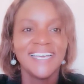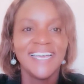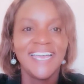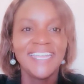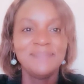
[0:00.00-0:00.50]

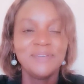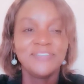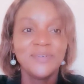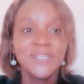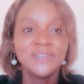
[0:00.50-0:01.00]
And
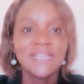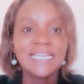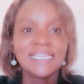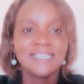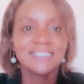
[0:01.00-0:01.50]
before we do
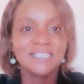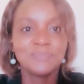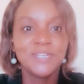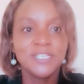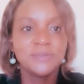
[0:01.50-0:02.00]
that, let us
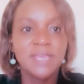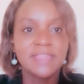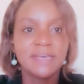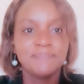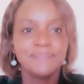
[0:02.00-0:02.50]
pray
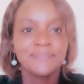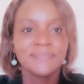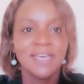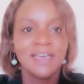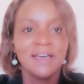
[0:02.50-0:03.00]
together.
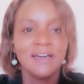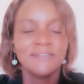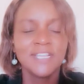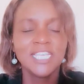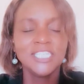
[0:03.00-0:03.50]

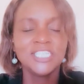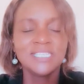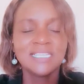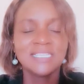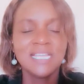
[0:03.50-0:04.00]
Father, in
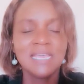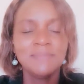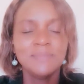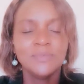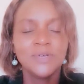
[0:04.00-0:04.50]
Jesus' name,
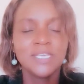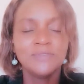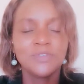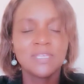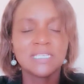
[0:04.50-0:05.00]
we
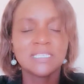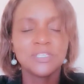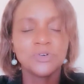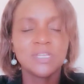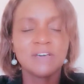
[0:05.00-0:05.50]
give you thanks
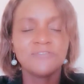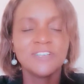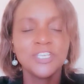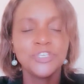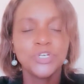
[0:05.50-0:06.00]
and honor.
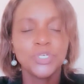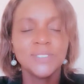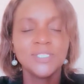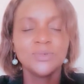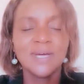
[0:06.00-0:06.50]
Father, you're
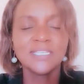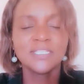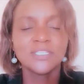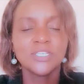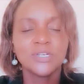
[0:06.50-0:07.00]
good to
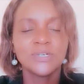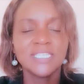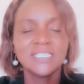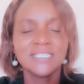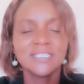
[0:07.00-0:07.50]
us, you're
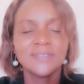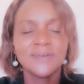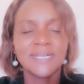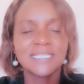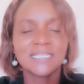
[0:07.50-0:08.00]
gracious,
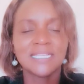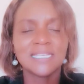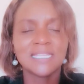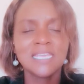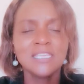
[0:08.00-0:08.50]
you're
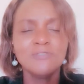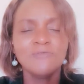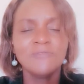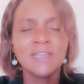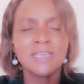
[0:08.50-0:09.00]
excellent. Thank you,
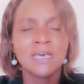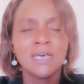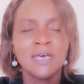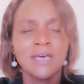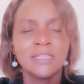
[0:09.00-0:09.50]
Father,
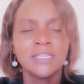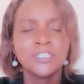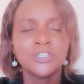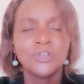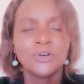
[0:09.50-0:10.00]

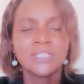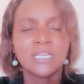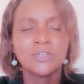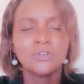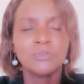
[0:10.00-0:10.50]
that you long
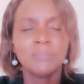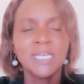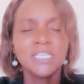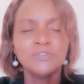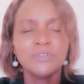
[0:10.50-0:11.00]
that, Lord
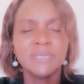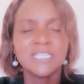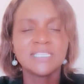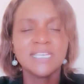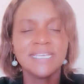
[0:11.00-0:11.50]
Almighty, we may
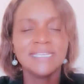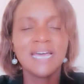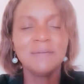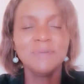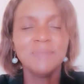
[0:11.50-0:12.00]
stay in
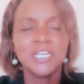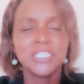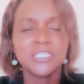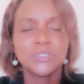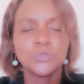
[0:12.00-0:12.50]
happy
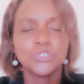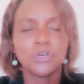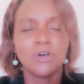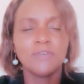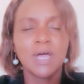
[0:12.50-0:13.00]
marriages with
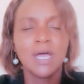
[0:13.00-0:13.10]
Jehovah.